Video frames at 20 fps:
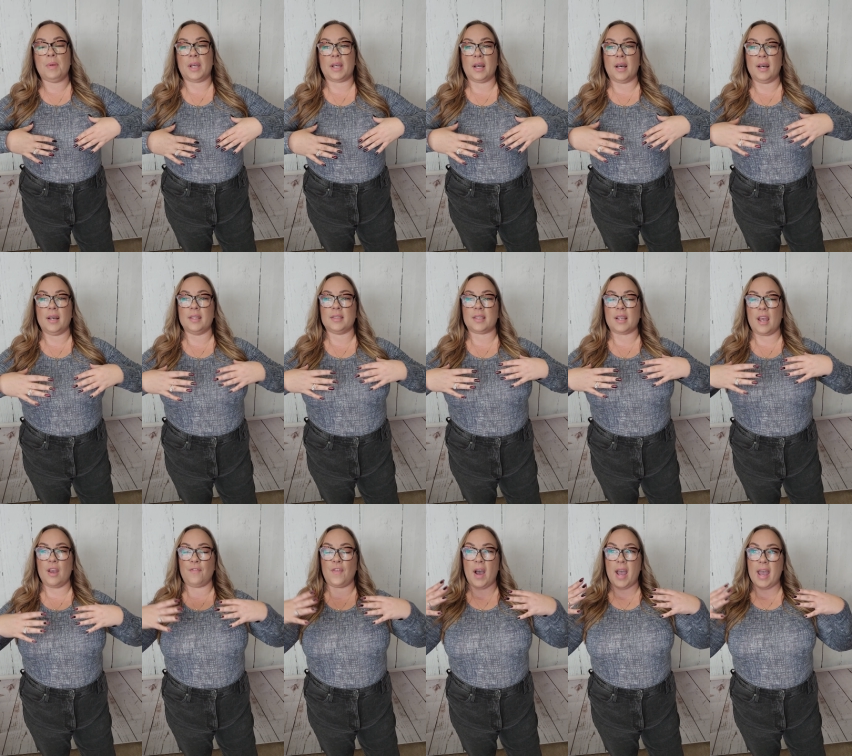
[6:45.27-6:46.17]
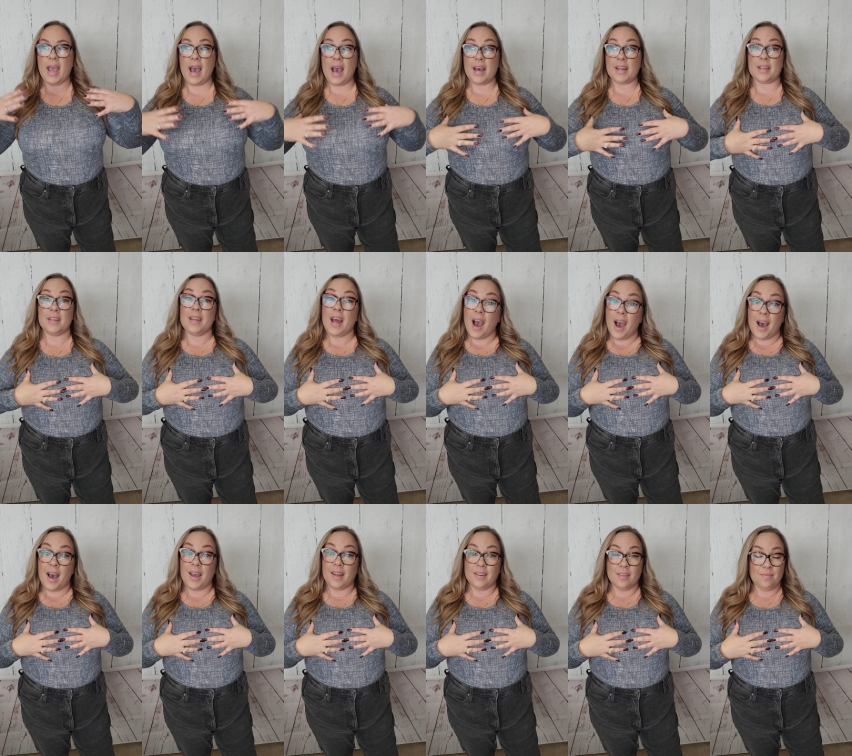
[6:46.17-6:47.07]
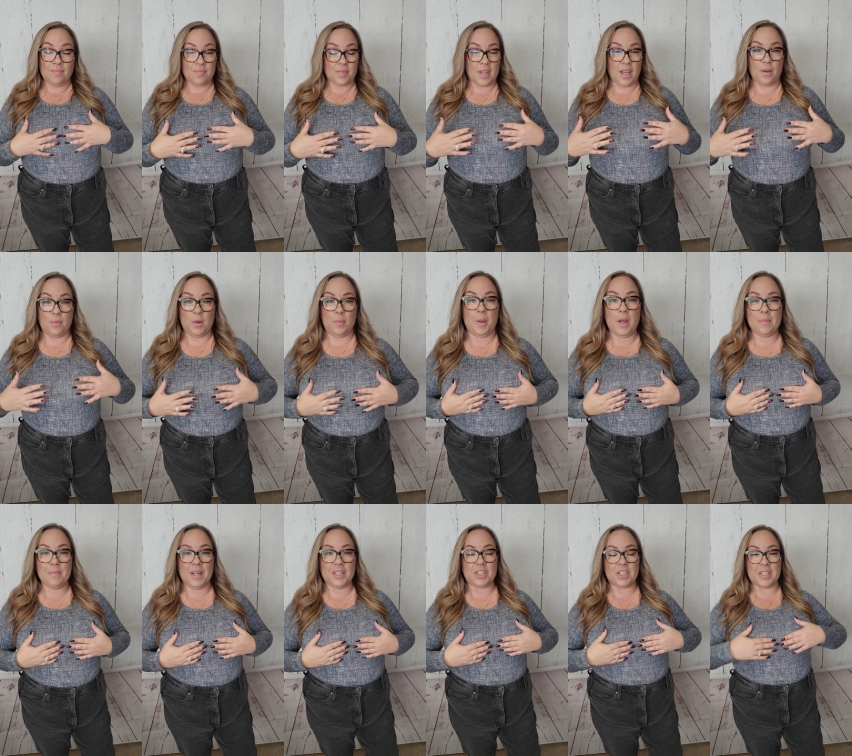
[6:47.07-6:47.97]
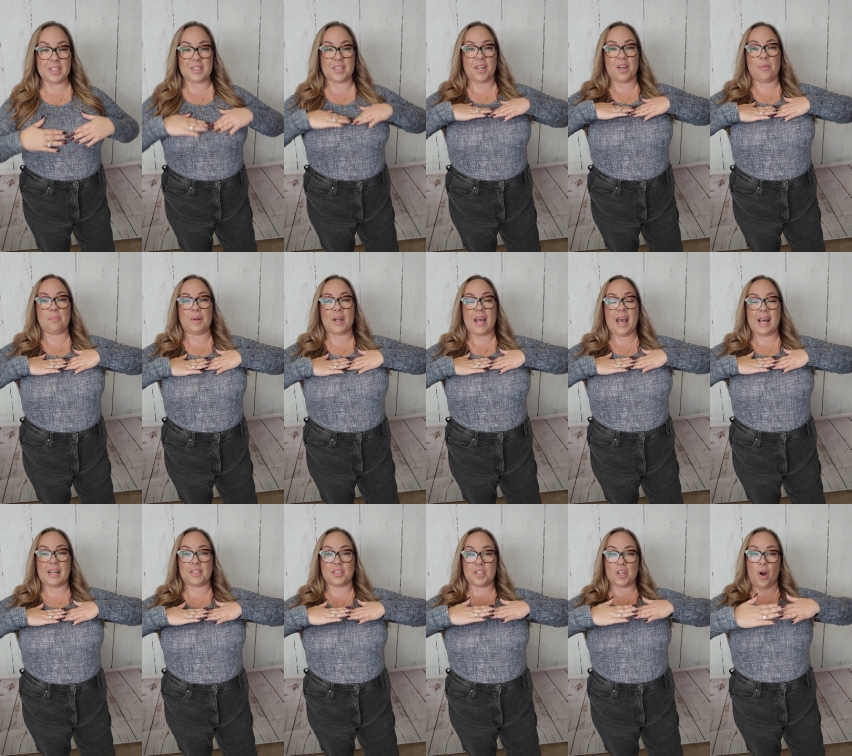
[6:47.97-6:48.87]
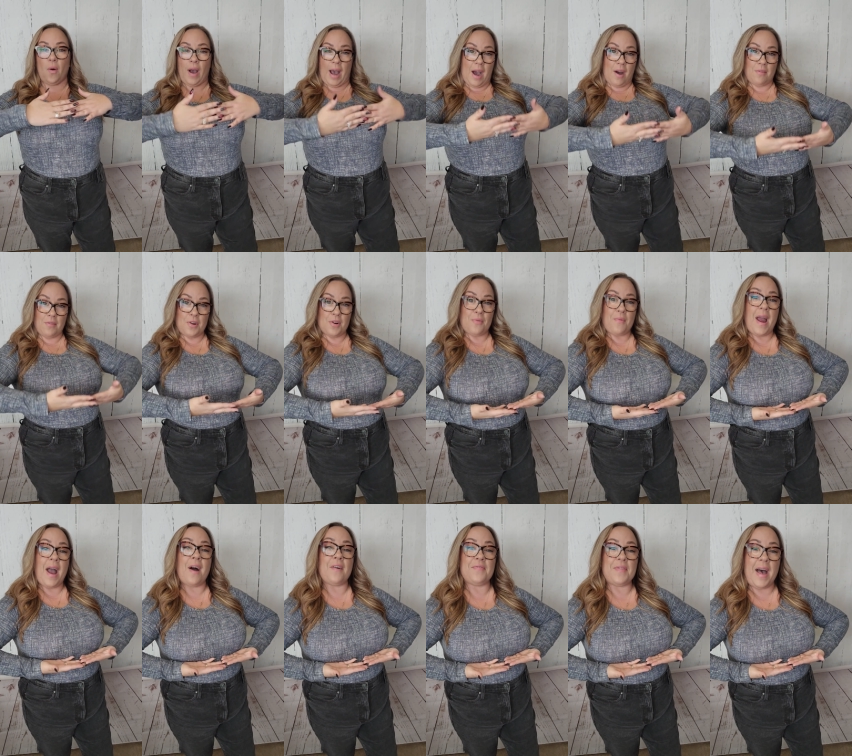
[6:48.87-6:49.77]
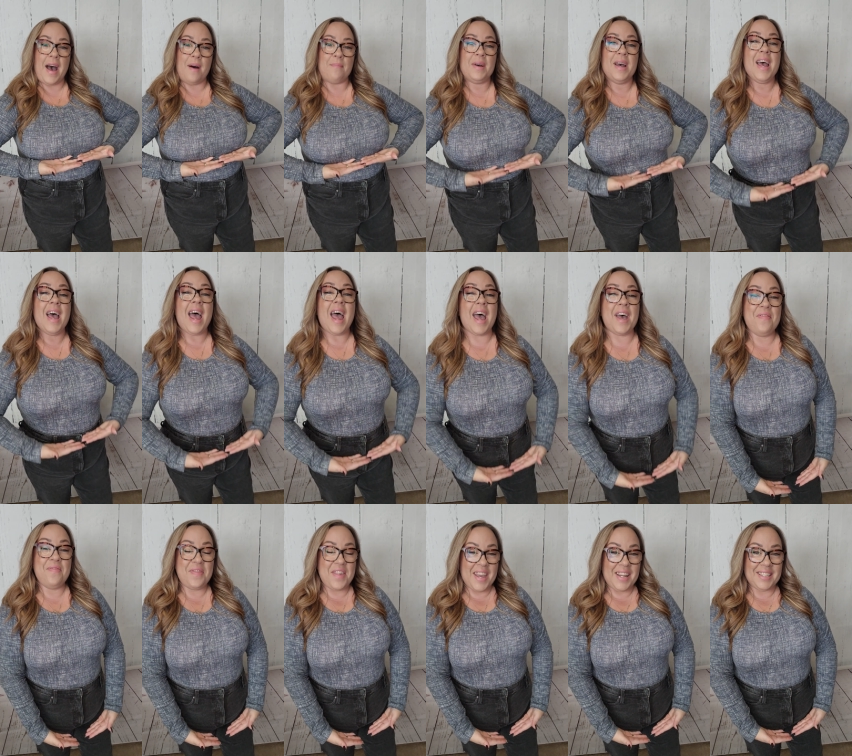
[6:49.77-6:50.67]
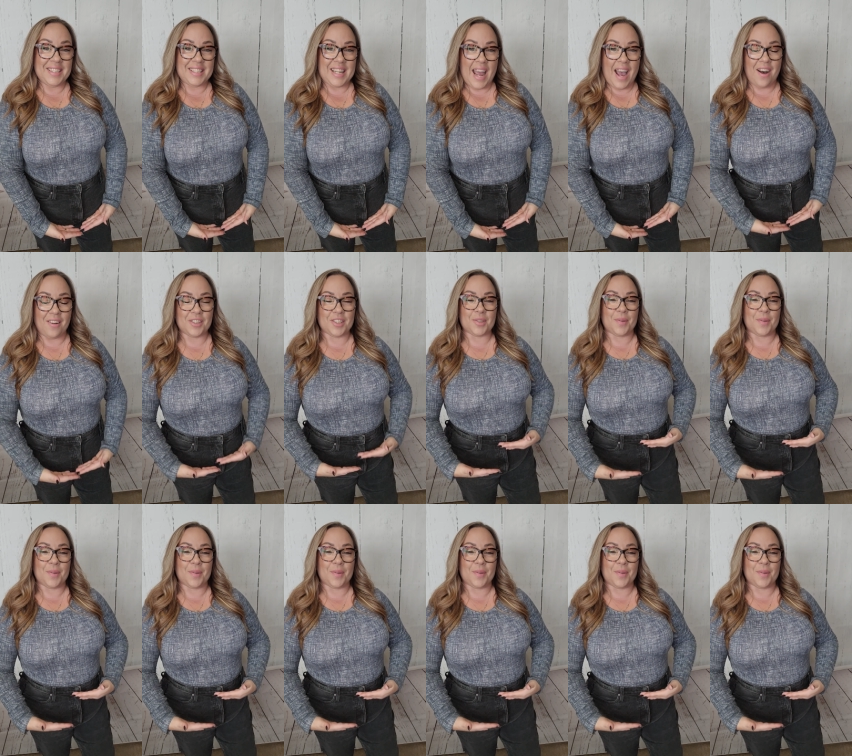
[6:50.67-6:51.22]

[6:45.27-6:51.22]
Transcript: Because if I had none, it would be much easier, but it has to go out and around them and then down.